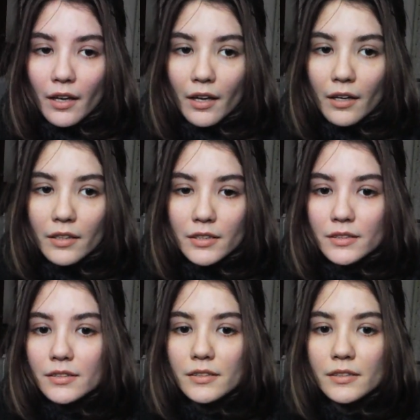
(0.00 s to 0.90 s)
and
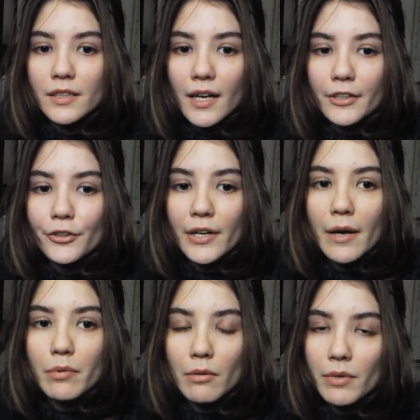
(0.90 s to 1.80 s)
not
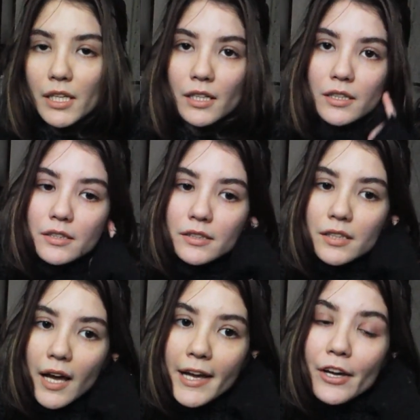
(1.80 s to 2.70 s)
crappy, because
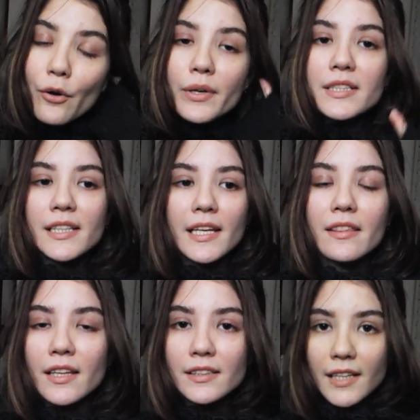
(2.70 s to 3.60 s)
I always take
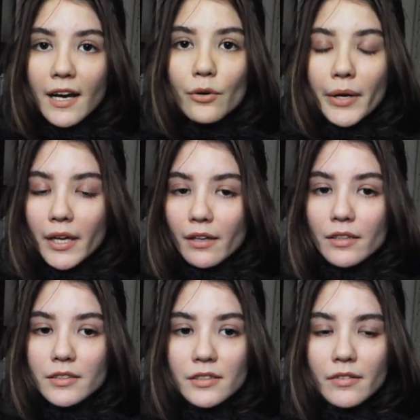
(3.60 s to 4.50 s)
things out
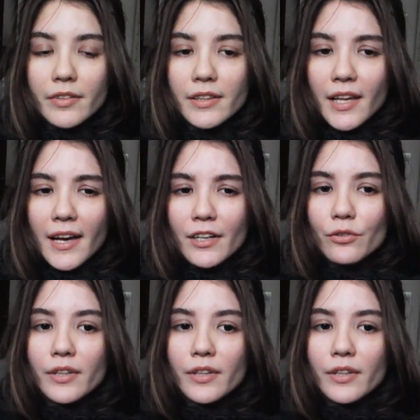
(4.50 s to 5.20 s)
and stuff like that.